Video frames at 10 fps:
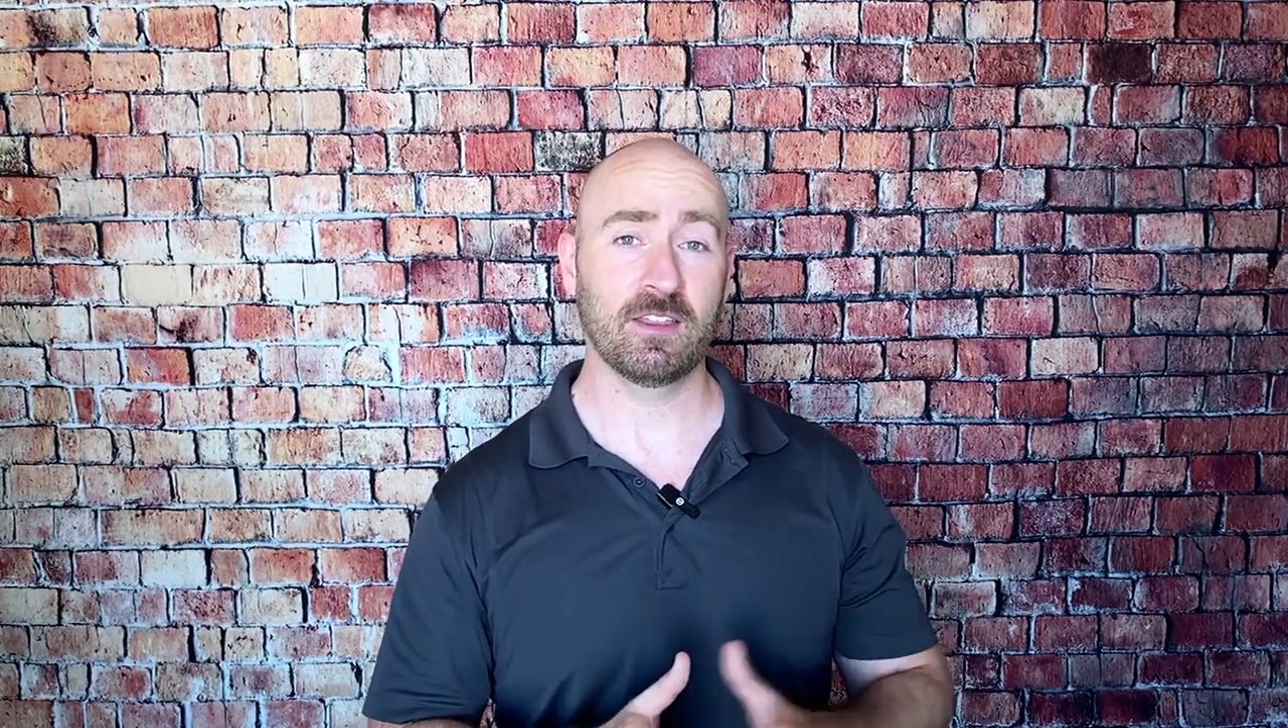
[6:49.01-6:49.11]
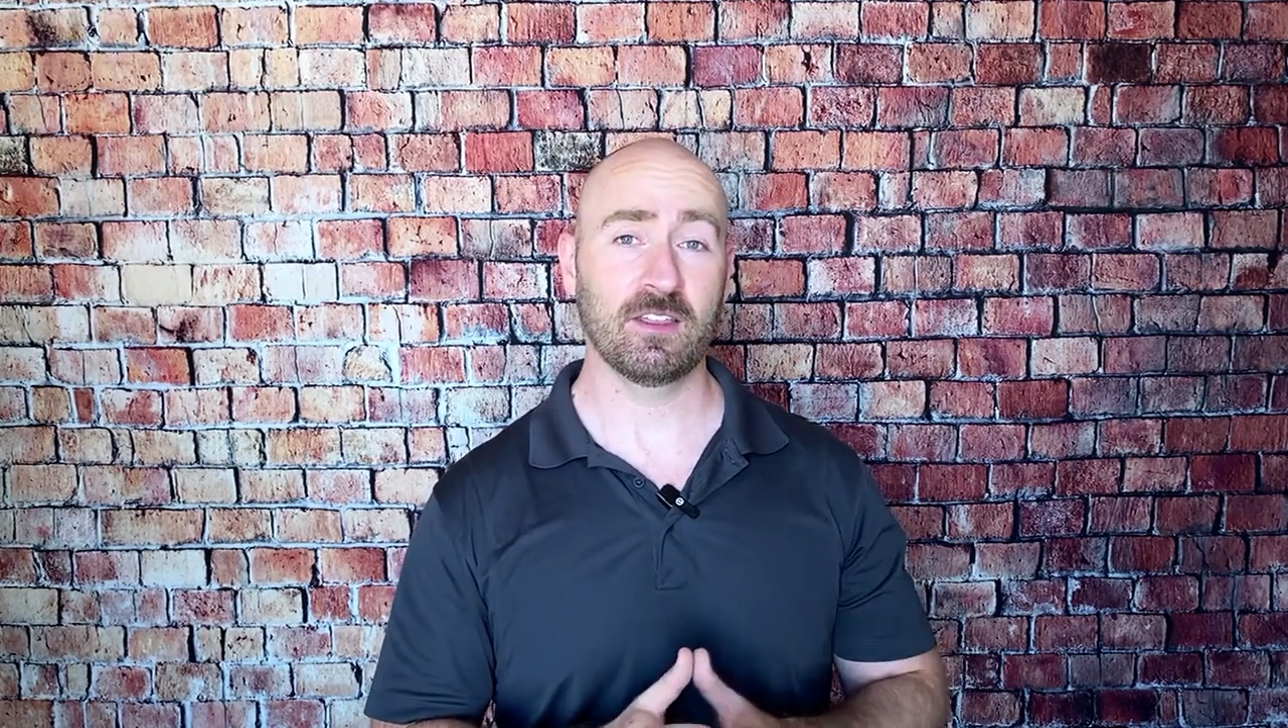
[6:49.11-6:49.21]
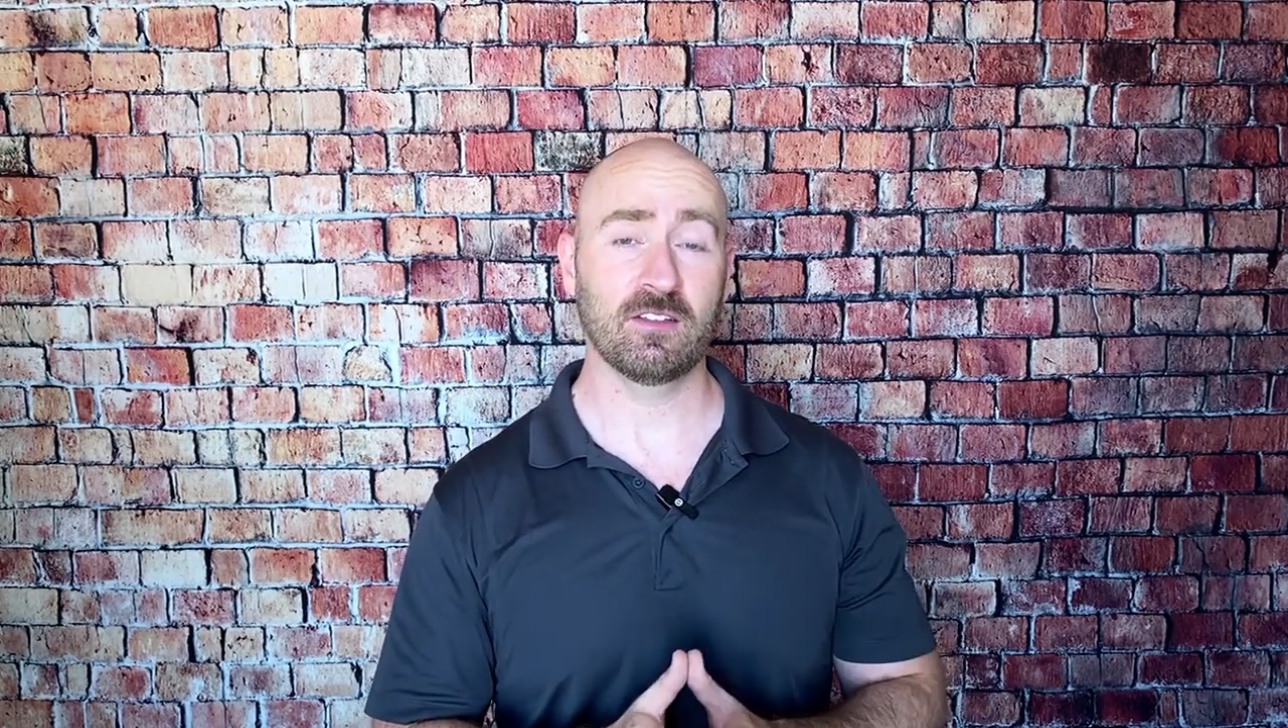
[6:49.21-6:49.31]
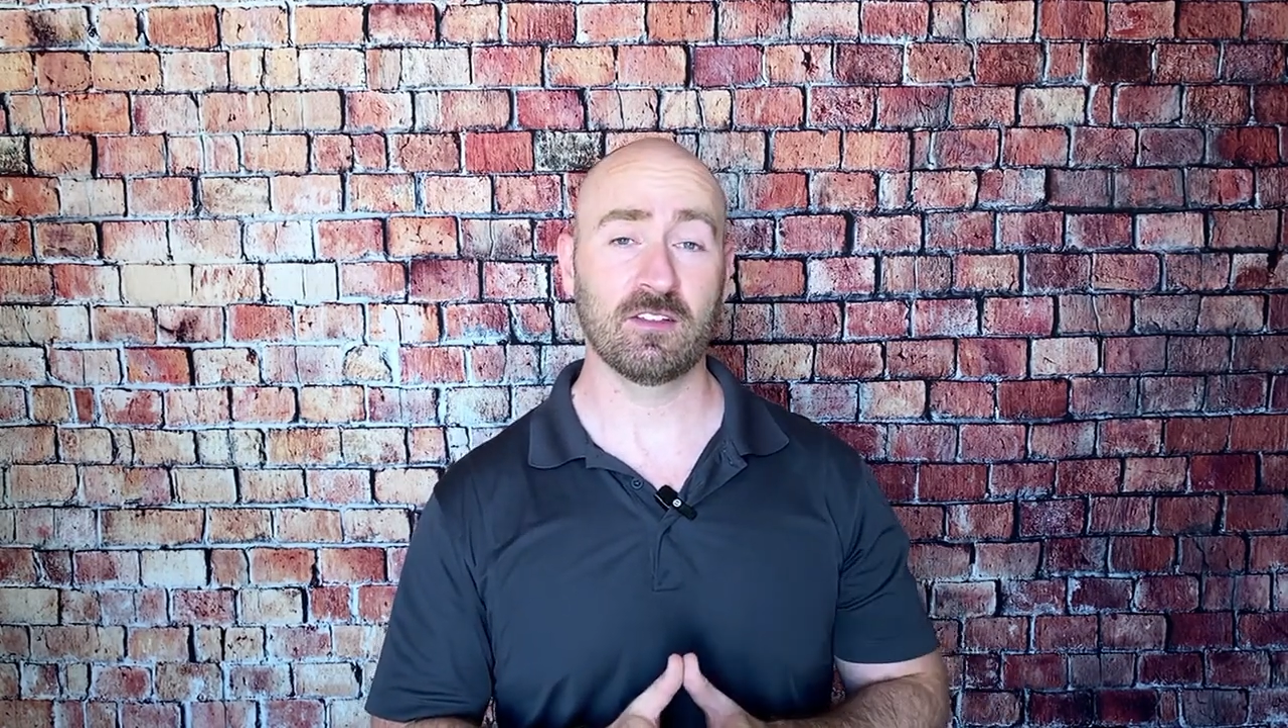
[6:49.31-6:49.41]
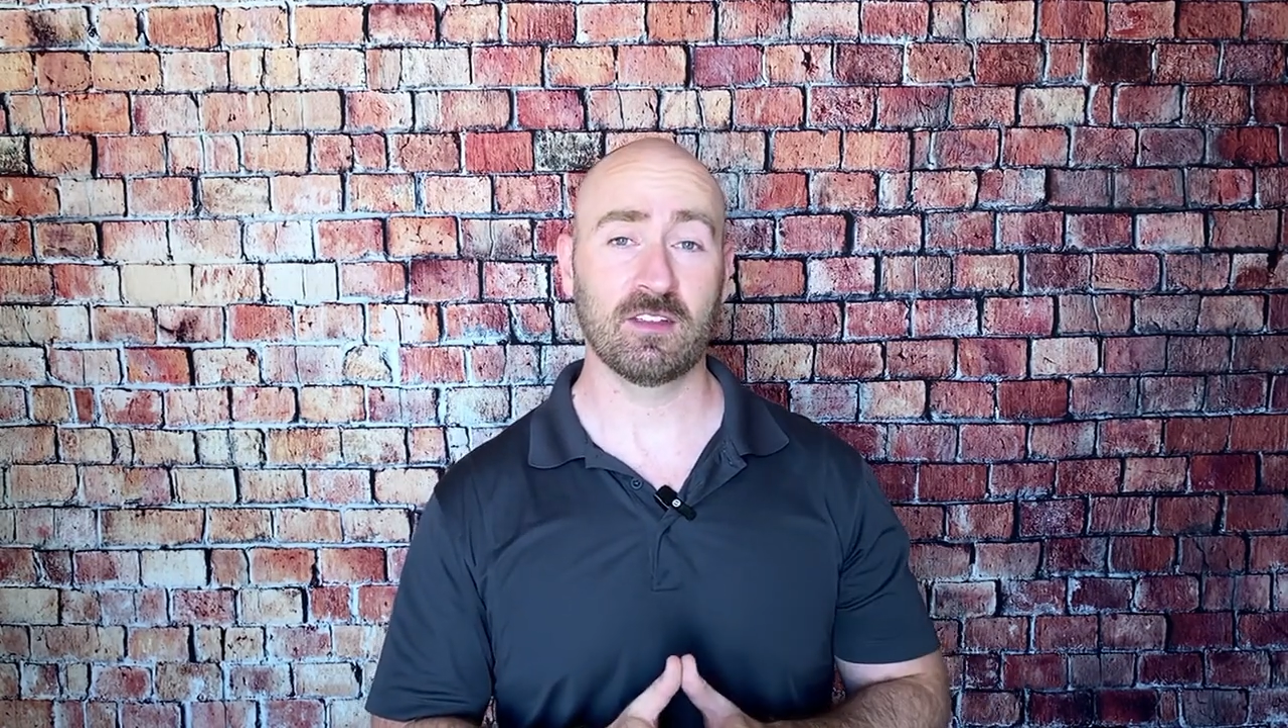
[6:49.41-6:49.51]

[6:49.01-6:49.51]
that this is